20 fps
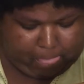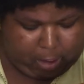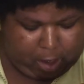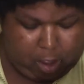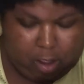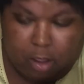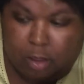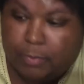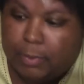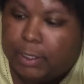
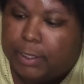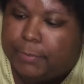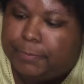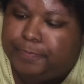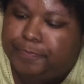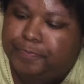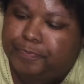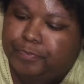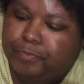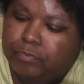Oh man.
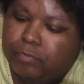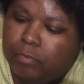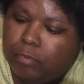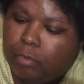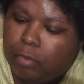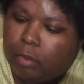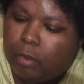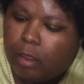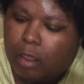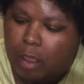
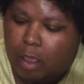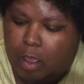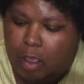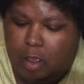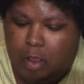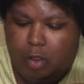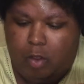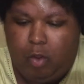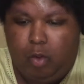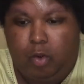
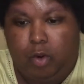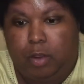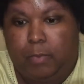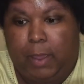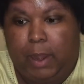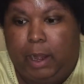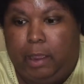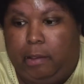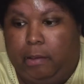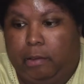Or you
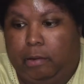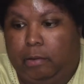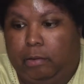might not.